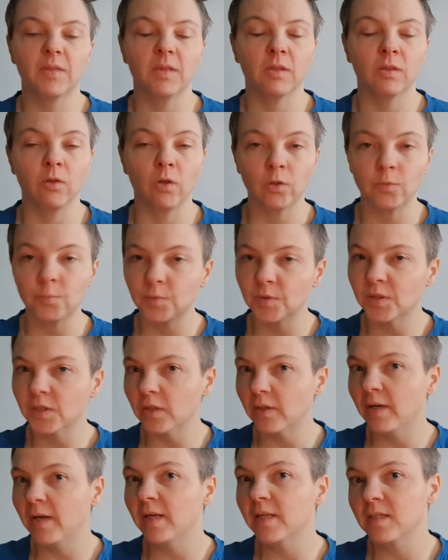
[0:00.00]
not put
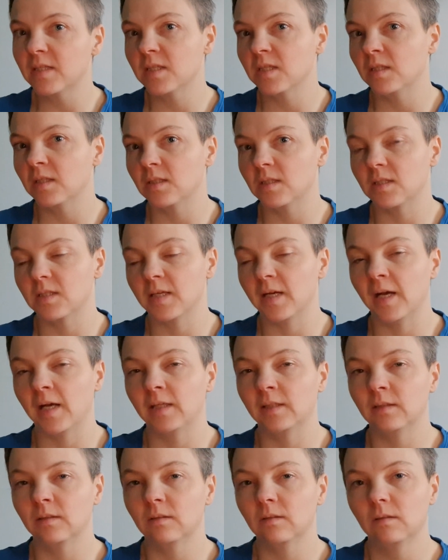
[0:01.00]
our heads in the
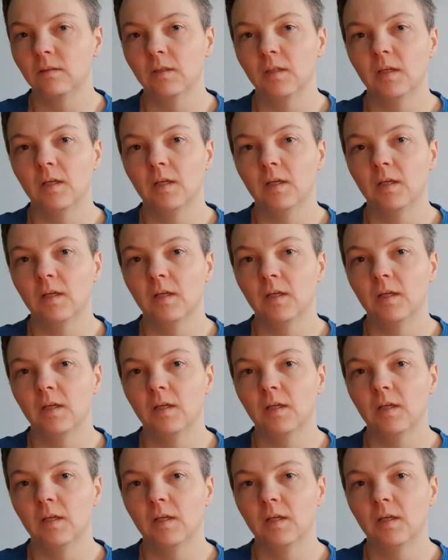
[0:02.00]
sand,